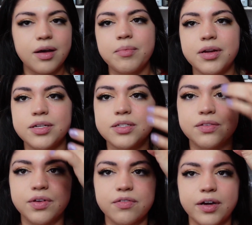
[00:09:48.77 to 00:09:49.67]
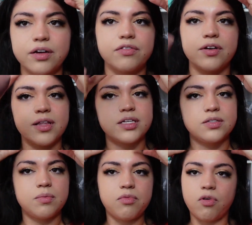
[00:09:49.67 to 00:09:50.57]
I'm gonna have to use a viewfinder for
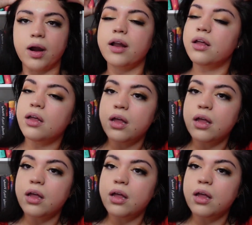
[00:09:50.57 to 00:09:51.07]
this forehead.